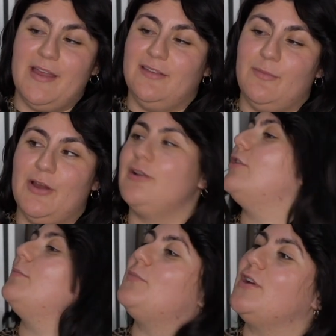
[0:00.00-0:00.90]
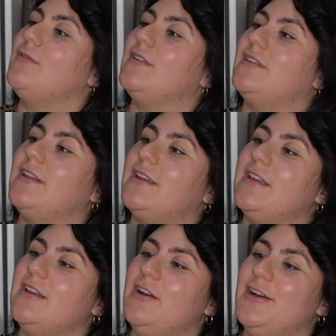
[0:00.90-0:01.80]
past about her previously,
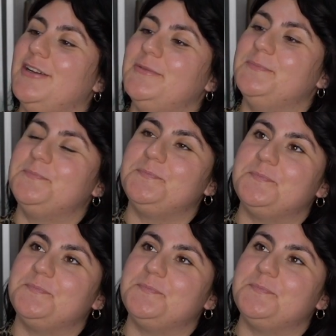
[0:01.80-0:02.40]
um,